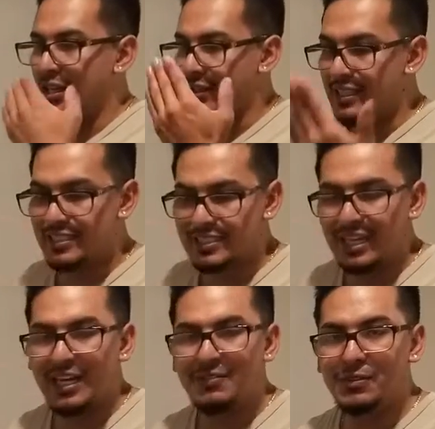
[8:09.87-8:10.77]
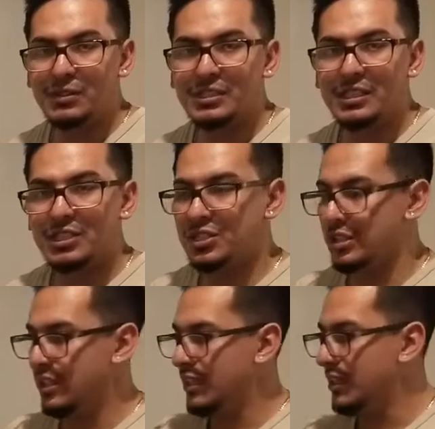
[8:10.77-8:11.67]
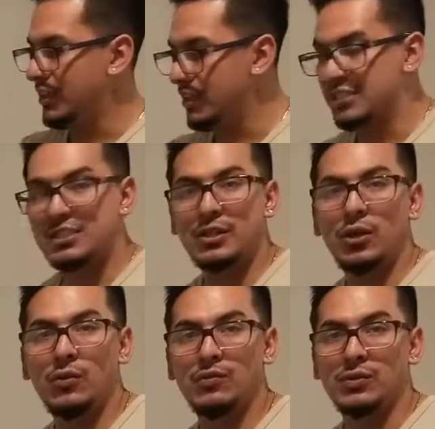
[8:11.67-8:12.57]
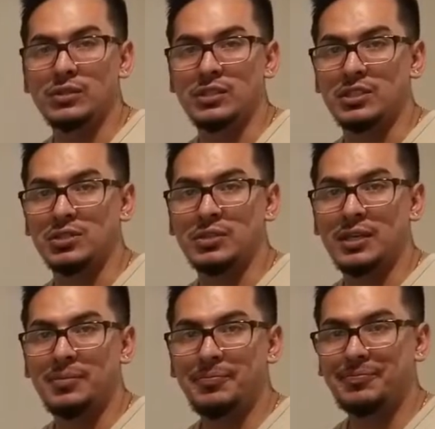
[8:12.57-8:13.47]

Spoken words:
this is high voltage, this is low voltage, okay?